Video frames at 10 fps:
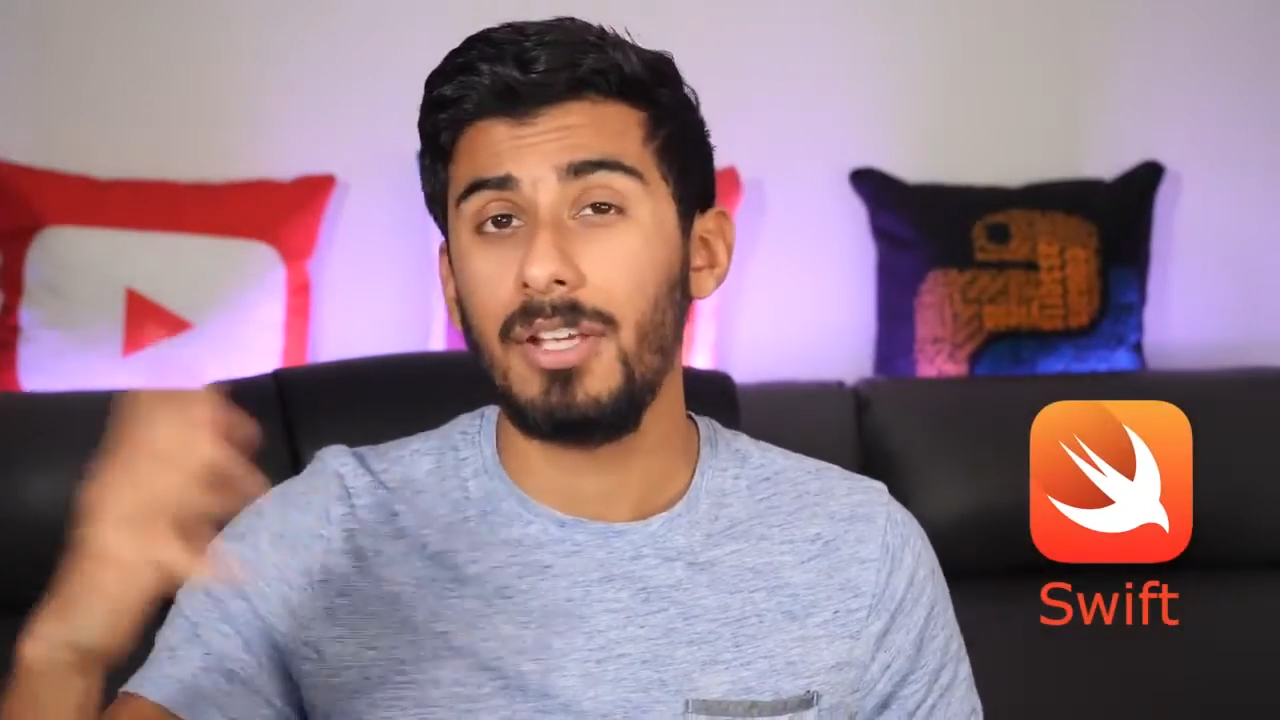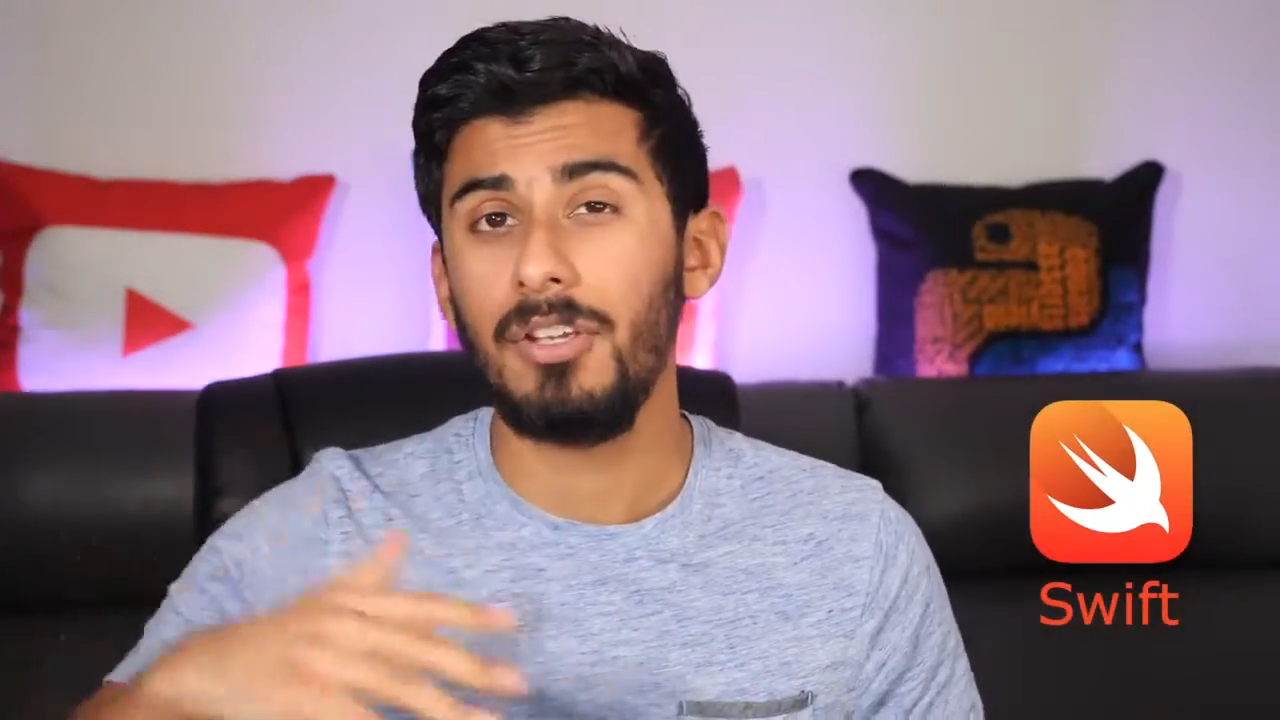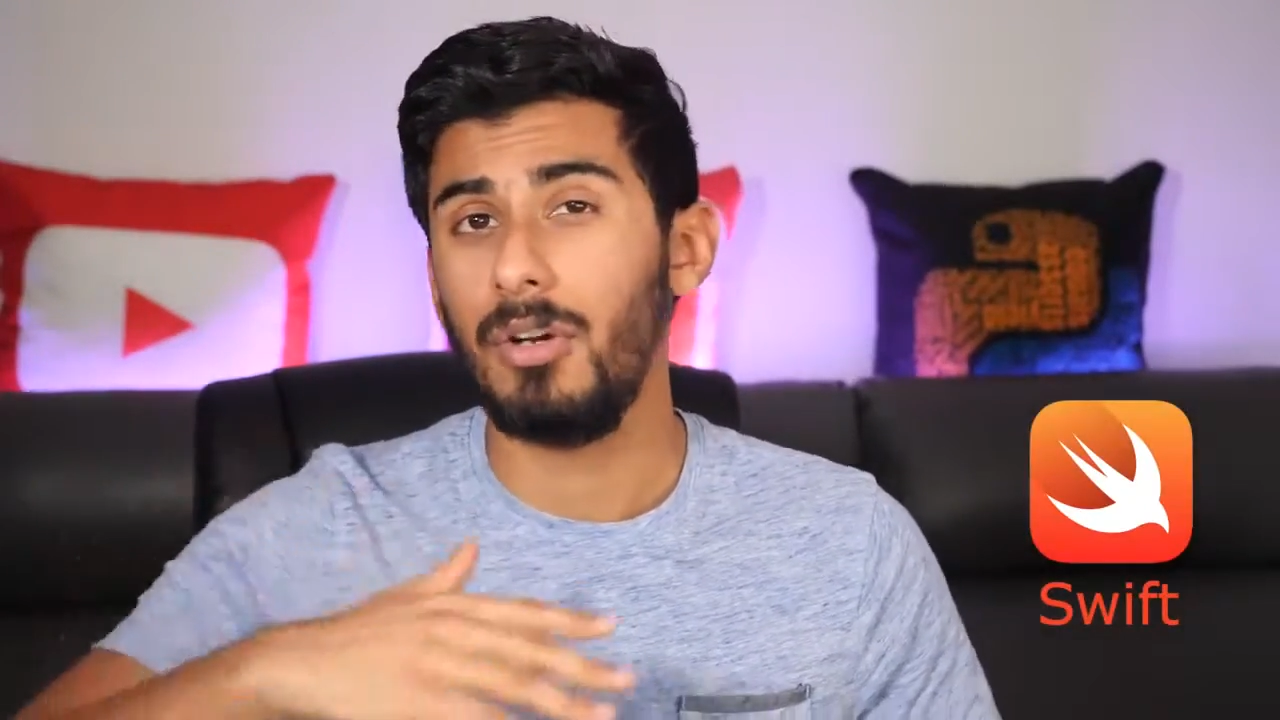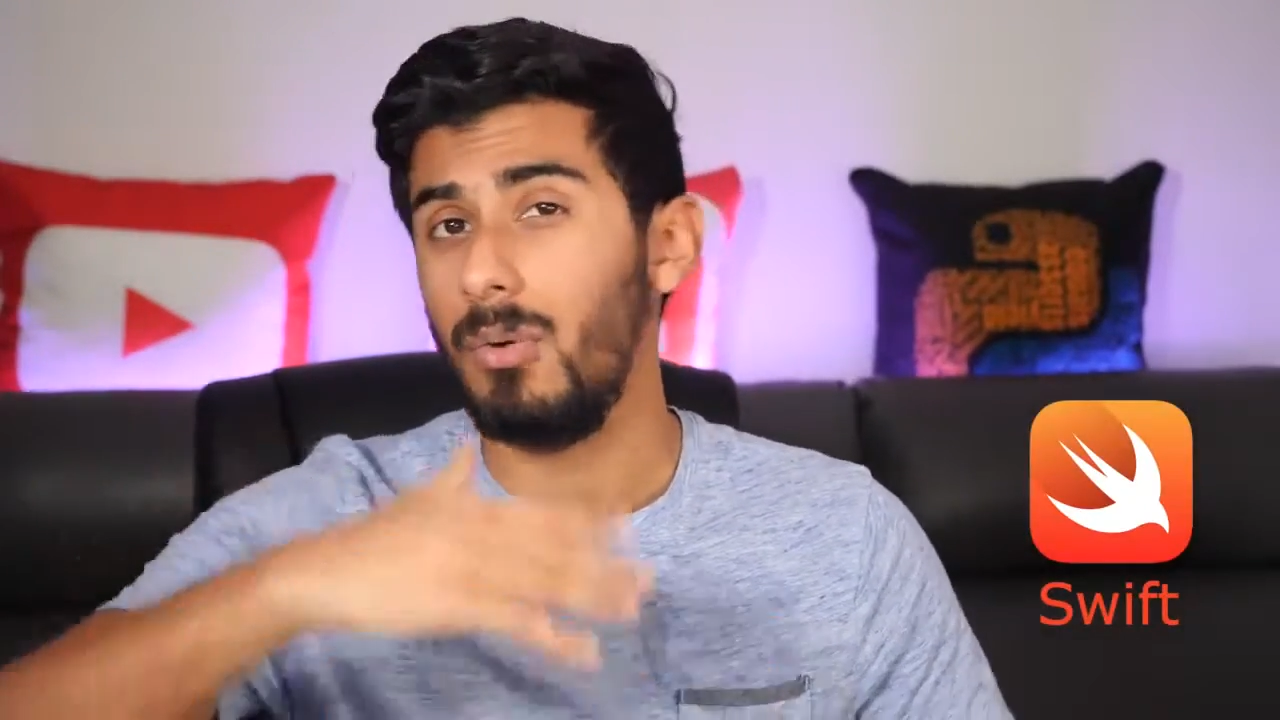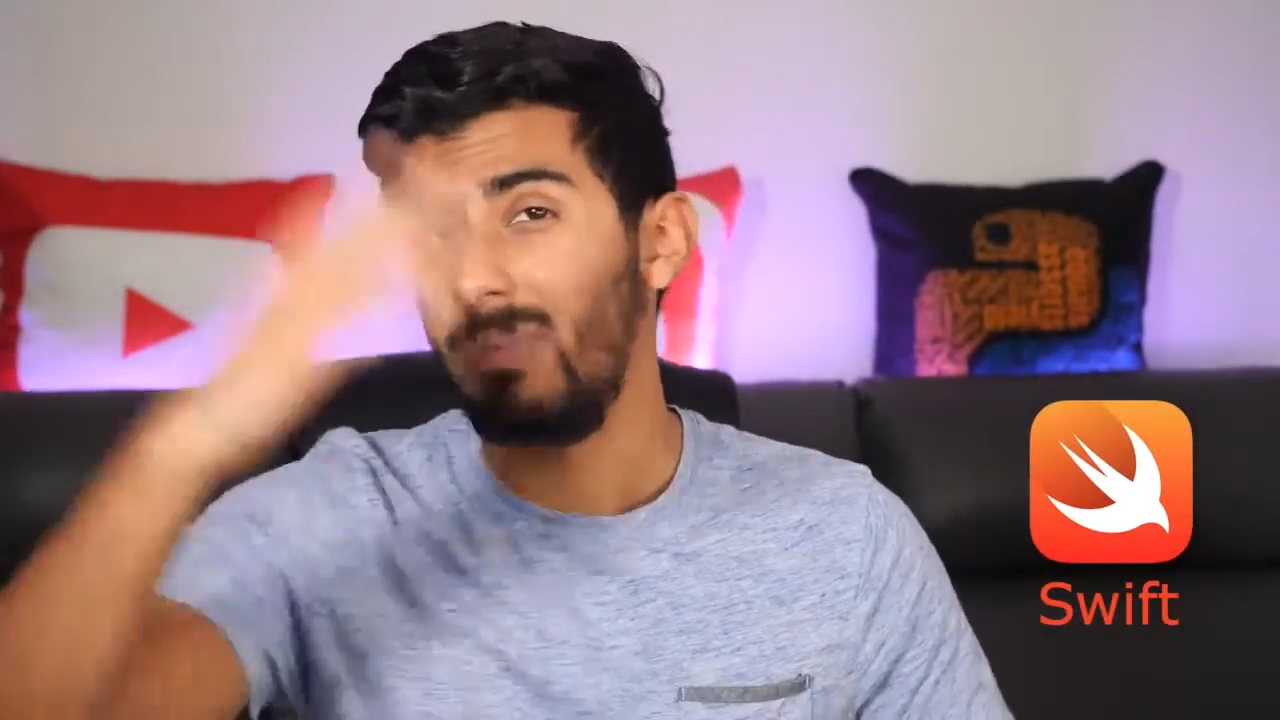
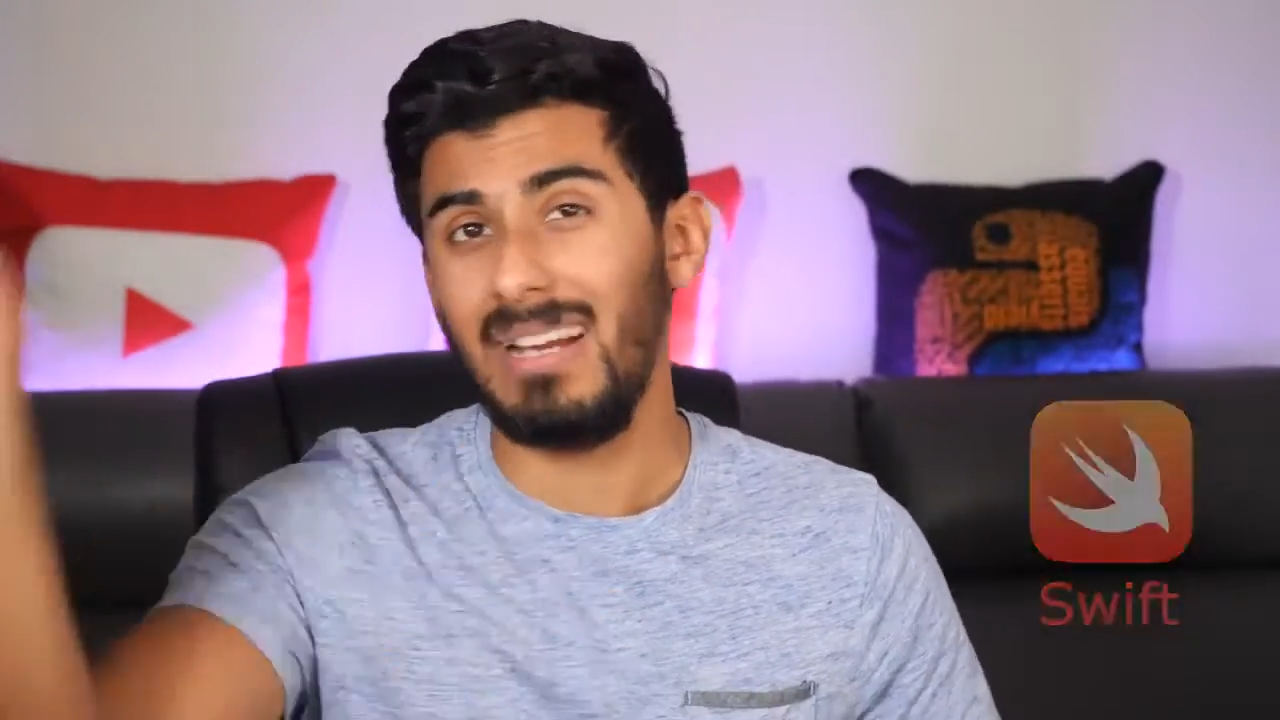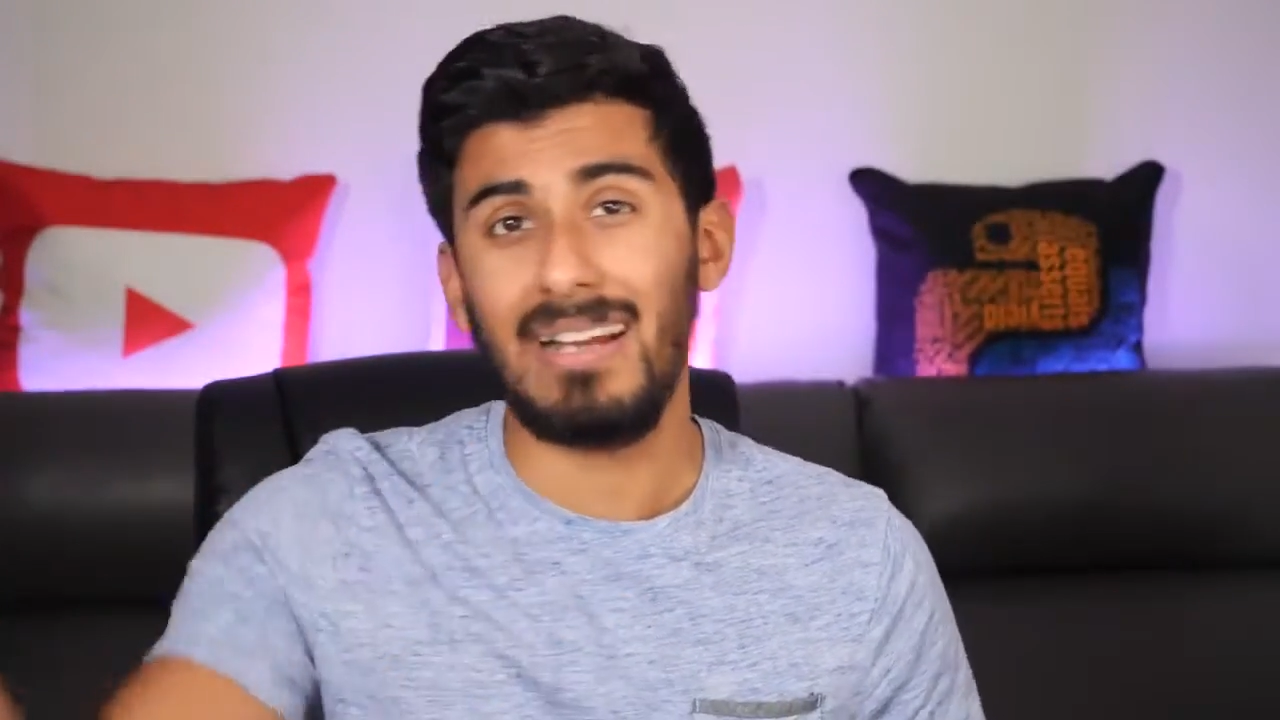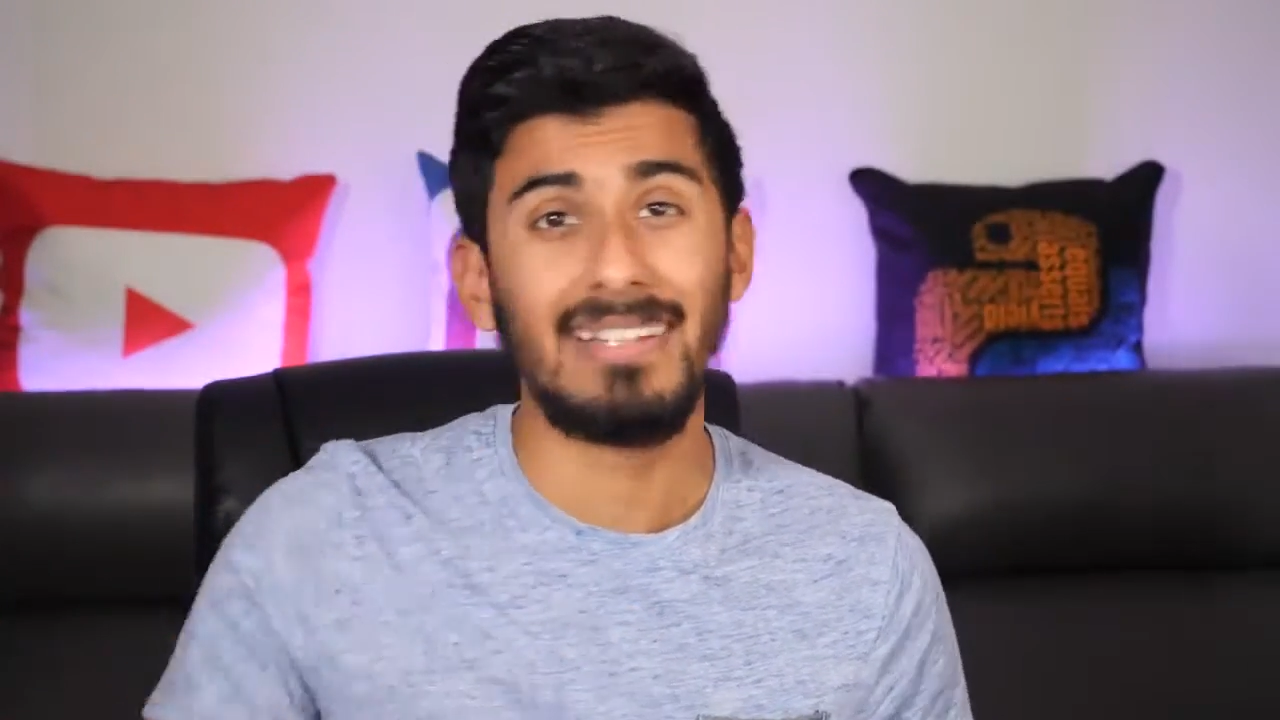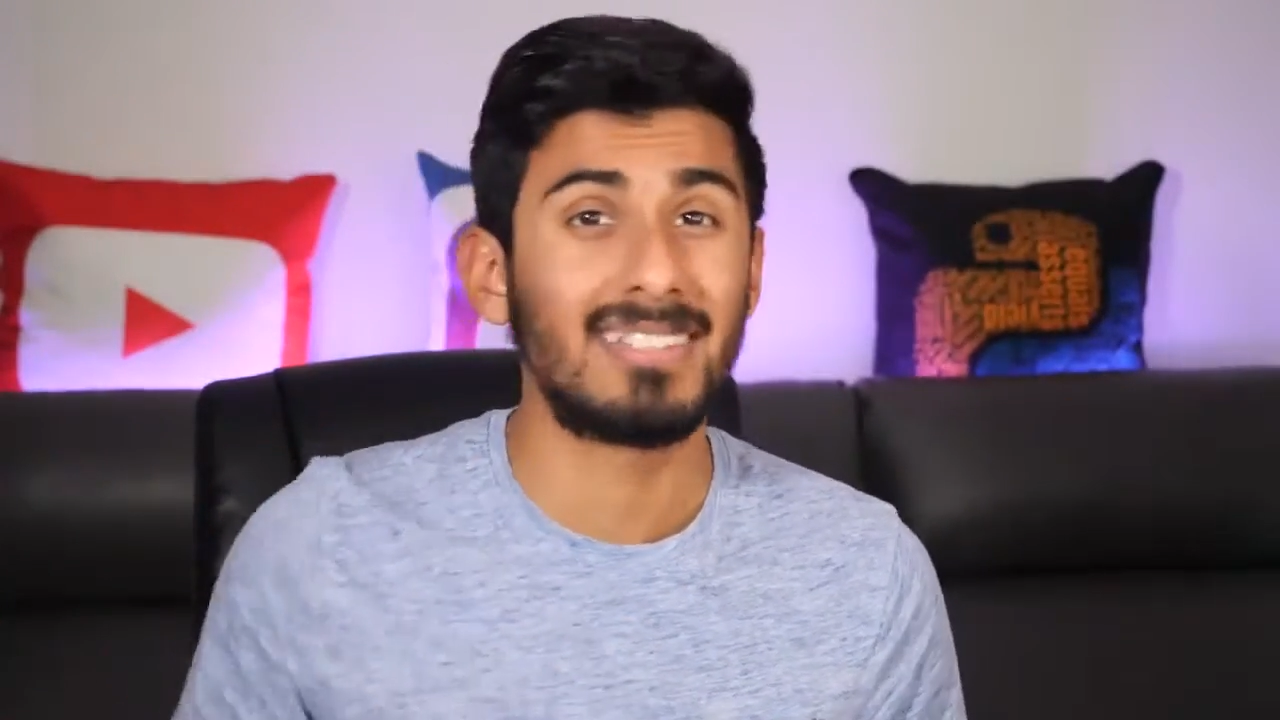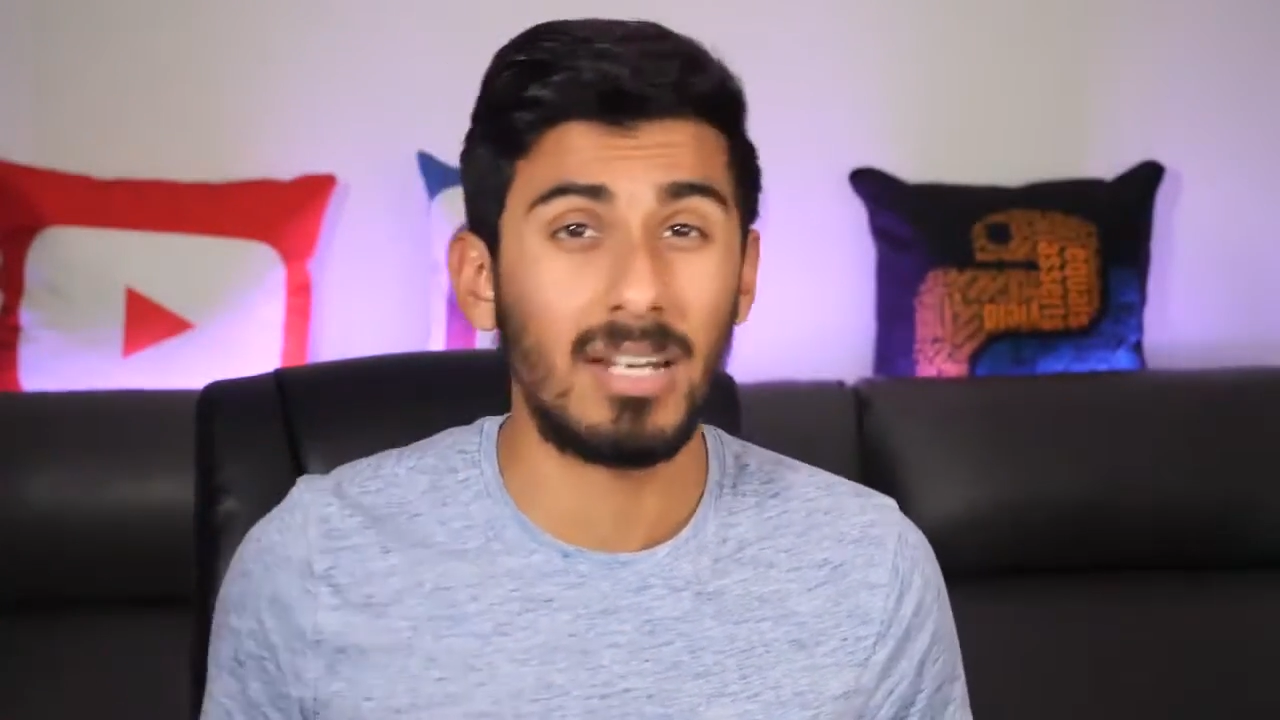
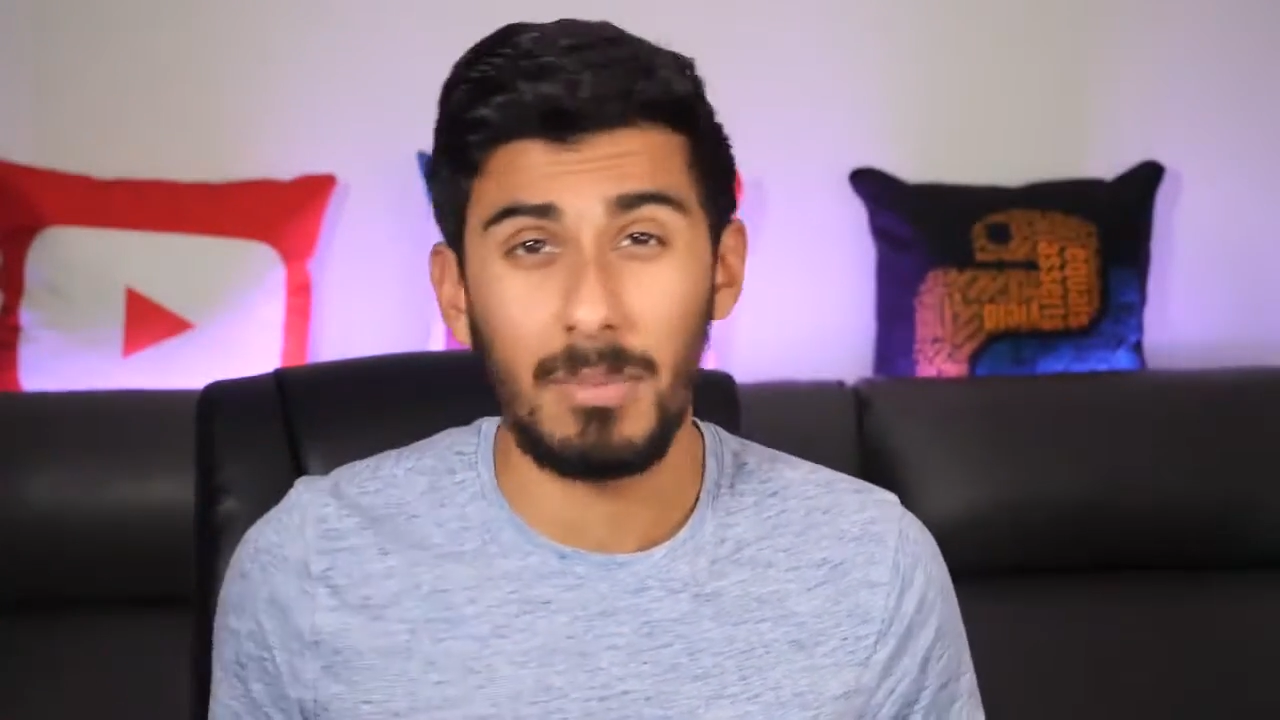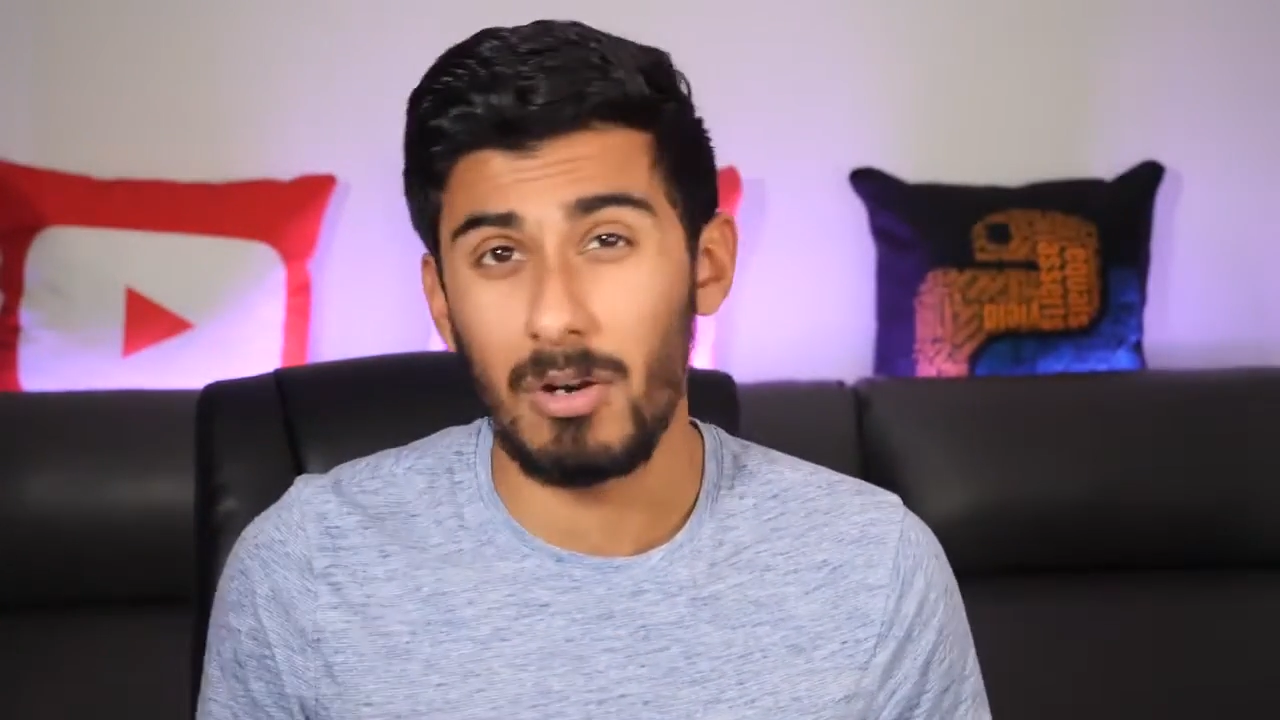it's gonna